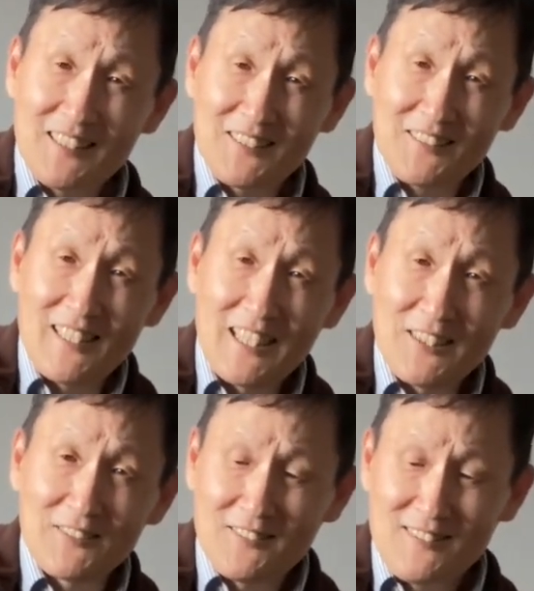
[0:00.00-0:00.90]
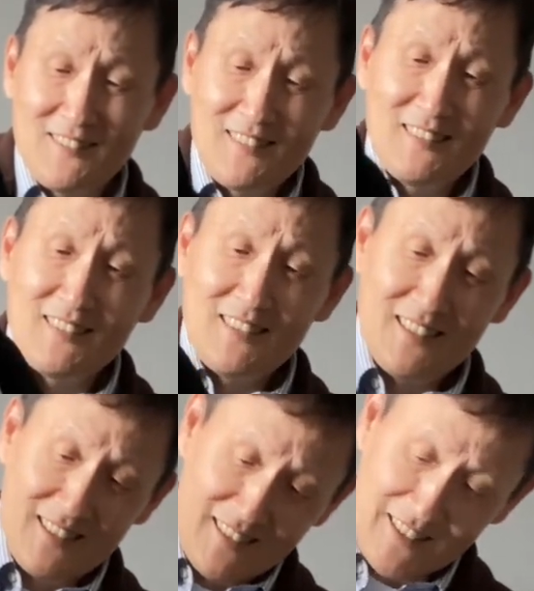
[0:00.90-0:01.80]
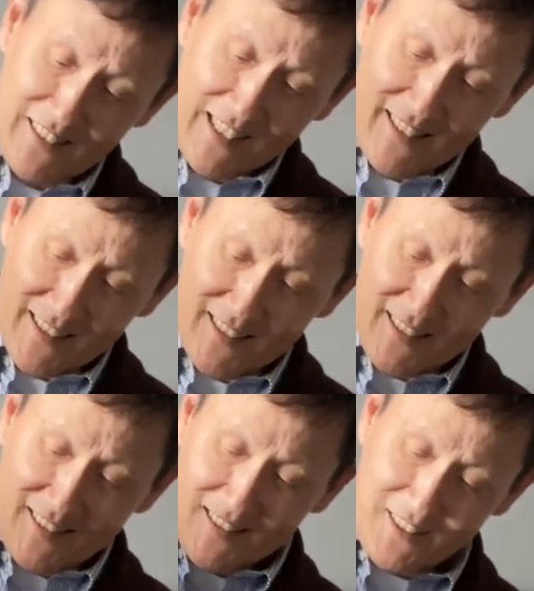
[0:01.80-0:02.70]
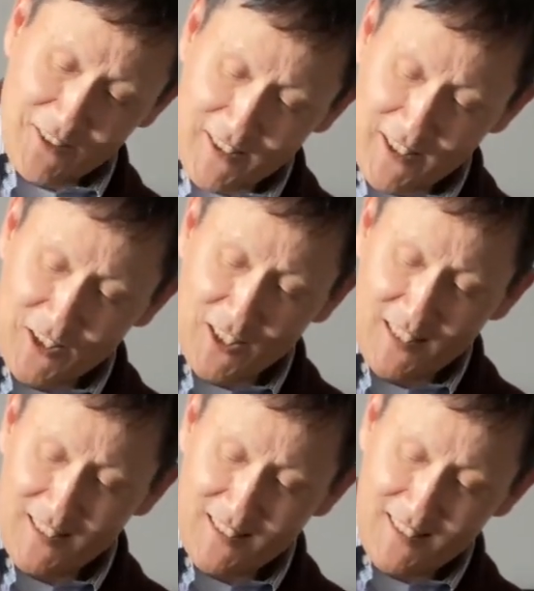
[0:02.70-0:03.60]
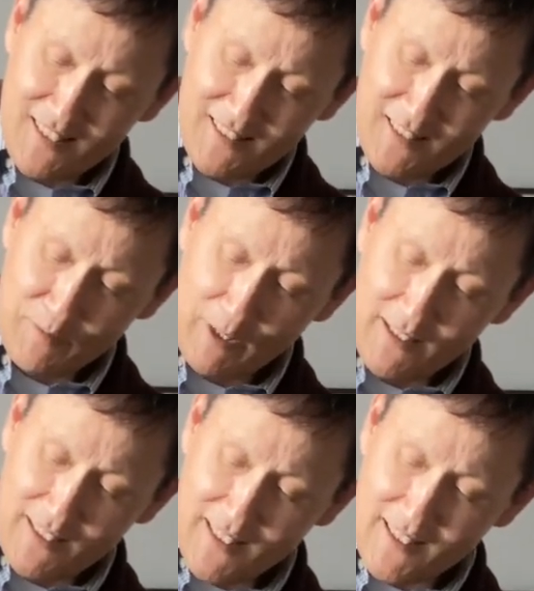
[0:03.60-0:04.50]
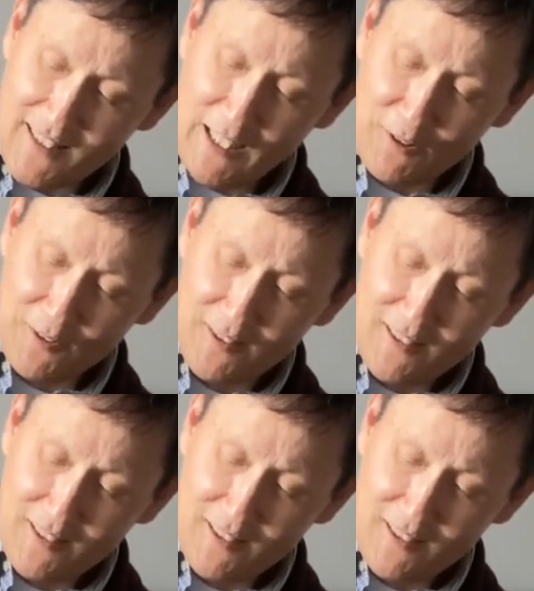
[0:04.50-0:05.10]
So now, and then I think you can adjust depending on how,